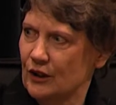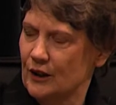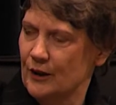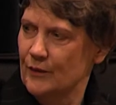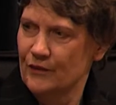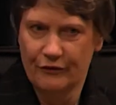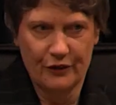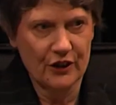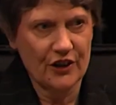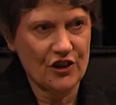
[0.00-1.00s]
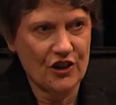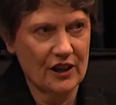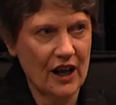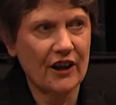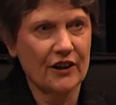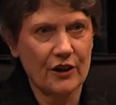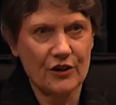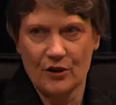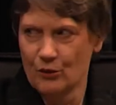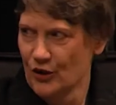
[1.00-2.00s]
um, various
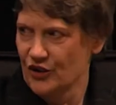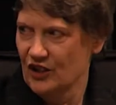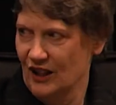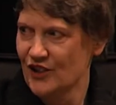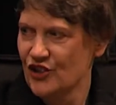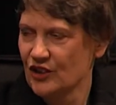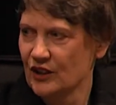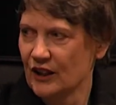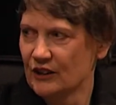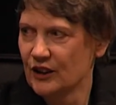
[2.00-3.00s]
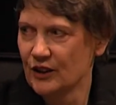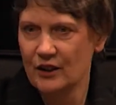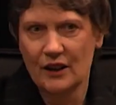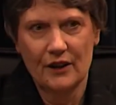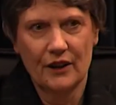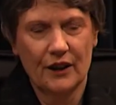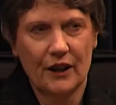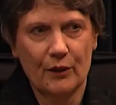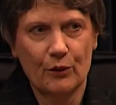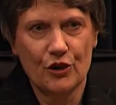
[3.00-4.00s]
scenarios, the worst case scenario
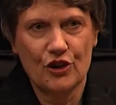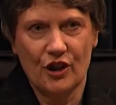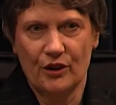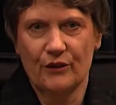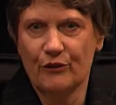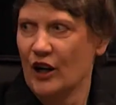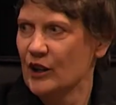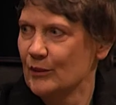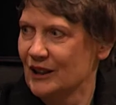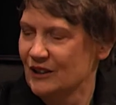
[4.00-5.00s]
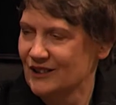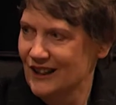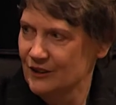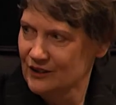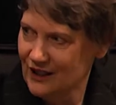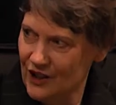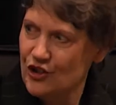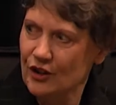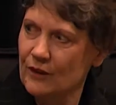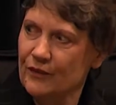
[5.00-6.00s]
uh, would show environmental
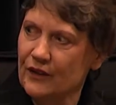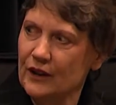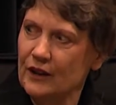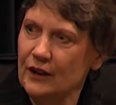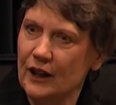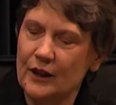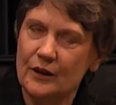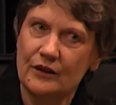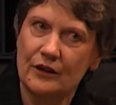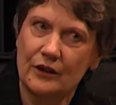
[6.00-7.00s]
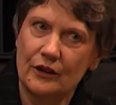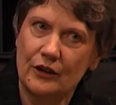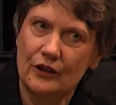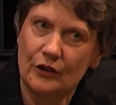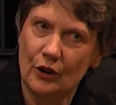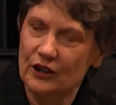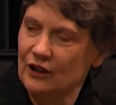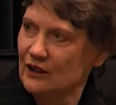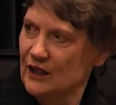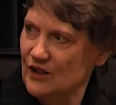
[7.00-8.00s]
degradation uh, not
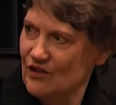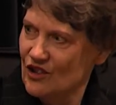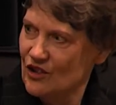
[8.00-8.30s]
only